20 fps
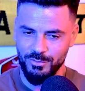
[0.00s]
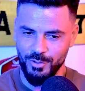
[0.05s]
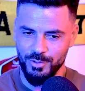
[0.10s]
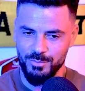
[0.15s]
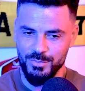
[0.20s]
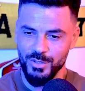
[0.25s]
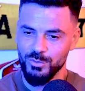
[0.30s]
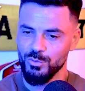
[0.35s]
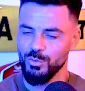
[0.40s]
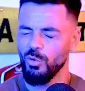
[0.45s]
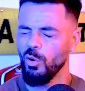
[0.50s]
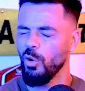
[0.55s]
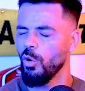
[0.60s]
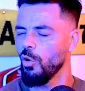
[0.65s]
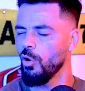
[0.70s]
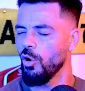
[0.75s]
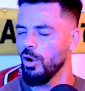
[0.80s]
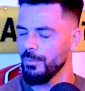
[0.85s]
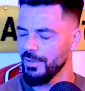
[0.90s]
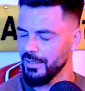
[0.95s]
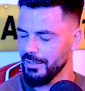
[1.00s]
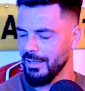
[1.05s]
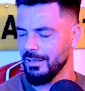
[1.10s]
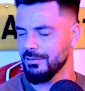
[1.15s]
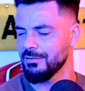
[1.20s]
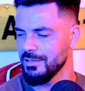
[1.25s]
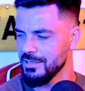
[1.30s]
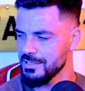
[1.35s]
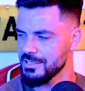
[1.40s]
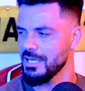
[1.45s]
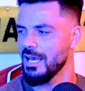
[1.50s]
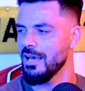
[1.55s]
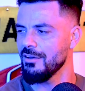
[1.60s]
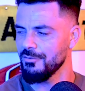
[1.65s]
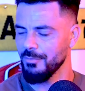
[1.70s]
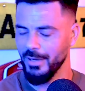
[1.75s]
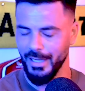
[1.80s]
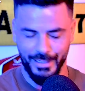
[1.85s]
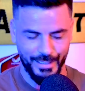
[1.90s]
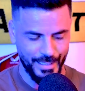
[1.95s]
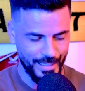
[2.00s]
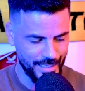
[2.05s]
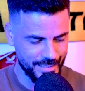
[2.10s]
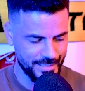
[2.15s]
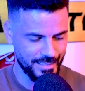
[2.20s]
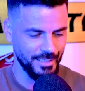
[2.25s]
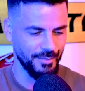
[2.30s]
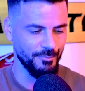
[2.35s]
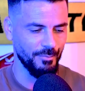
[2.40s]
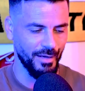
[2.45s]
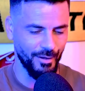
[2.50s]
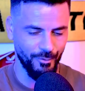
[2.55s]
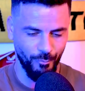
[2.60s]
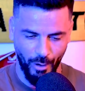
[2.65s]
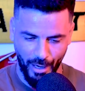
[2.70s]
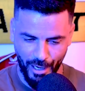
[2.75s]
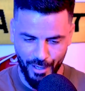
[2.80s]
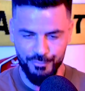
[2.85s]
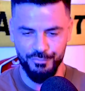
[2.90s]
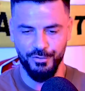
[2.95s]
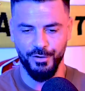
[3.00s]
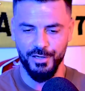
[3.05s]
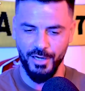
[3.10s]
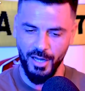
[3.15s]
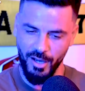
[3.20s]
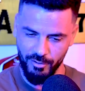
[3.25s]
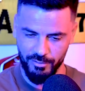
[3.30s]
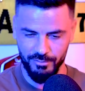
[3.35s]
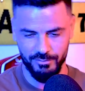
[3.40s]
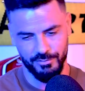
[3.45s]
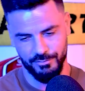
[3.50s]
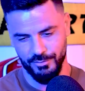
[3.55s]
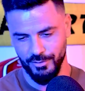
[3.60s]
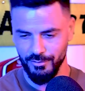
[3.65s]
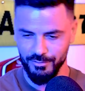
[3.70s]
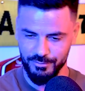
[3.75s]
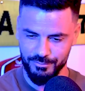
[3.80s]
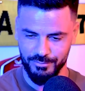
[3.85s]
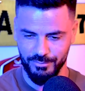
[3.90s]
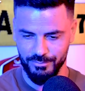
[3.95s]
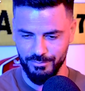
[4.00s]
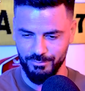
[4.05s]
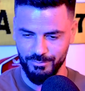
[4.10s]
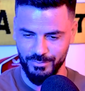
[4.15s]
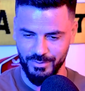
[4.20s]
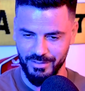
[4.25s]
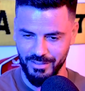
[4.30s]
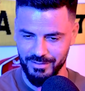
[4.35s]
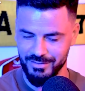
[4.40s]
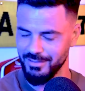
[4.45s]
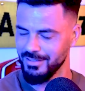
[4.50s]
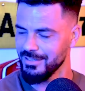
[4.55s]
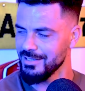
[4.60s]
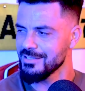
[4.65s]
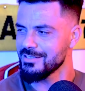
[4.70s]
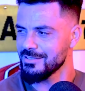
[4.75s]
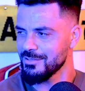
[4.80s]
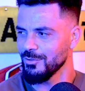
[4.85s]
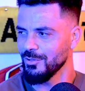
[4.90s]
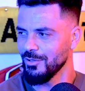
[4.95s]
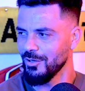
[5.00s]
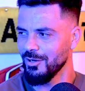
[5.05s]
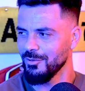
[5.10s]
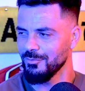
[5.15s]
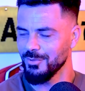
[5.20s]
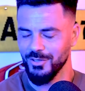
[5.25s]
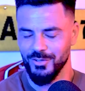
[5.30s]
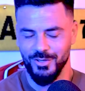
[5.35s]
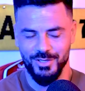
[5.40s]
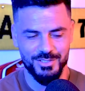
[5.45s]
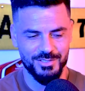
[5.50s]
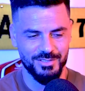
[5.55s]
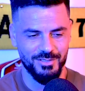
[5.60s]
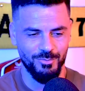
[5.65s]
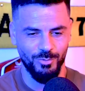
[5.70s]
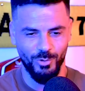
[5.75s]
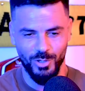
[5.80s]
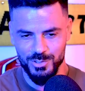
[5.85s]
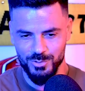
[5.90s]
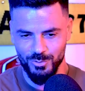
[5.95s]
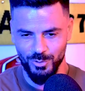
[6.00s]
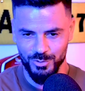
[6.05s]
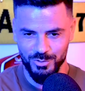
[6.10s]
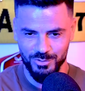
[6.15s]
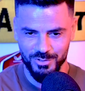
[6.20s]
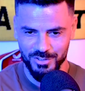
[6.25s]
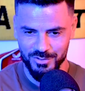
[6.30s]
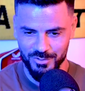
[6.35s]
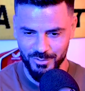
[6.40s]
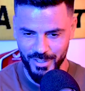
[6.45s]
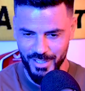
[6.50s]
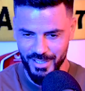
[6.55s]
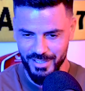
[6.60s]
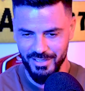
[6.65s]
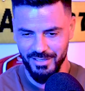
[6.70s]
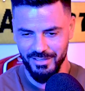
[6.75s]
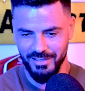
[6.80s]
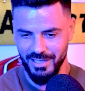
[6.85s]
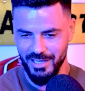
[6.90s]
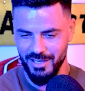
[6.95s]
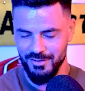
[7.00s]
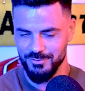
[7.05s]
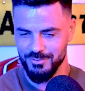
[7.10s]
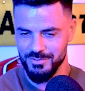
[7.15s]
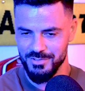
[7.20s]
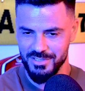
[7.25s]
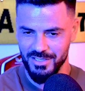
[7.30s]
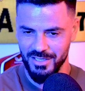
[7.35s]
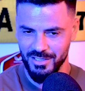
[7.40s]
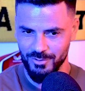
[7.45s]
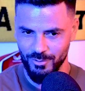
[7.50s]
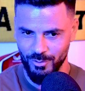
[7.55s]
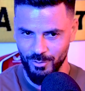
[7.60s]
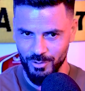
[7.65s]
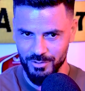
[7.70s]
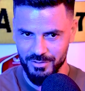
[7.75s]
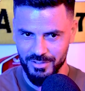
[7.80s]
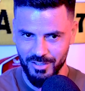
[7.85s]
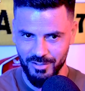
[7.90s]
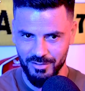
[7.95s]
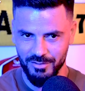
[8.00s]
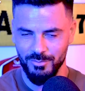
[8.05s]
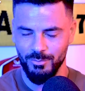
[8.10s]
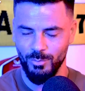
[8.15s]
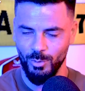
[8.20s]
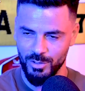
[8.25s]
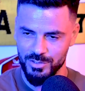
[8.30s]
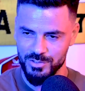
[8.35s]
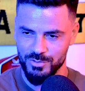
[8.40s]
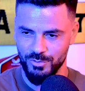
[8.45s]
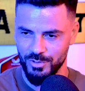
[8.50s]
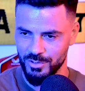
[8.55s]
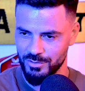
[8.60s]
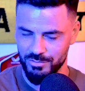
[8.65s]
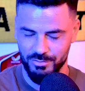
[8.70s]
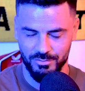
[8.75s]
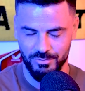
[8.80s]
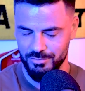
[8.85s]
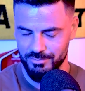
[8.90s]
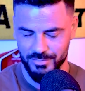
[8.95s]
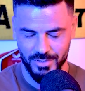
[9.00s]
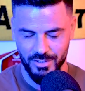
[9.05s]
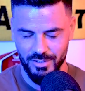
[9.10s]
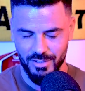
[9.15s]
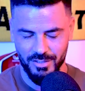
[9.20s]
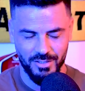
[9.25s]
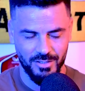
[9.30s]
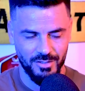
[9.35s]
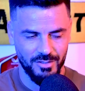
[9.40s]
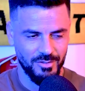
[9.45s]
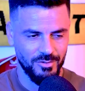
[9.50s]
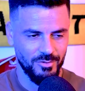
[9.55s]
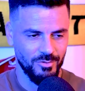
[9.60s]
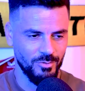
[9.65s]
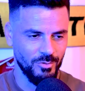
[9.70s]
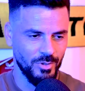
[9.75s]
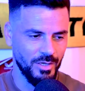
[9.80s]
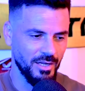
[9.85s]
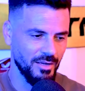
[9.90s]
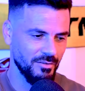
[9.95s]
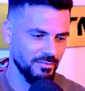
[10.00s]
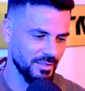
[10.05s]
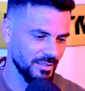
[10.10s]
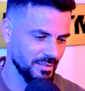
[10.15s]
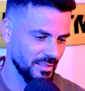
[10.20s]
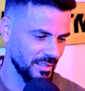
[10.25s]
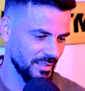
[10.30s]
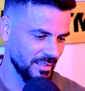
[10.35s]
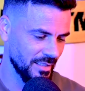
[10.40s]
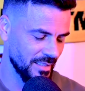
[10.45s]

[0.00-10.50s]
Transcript: me to go home and at least have my kids and my wife around, you know. At least, you know, because the boys go to the training and I have to stay at the hotel. The boys go to whatever. Then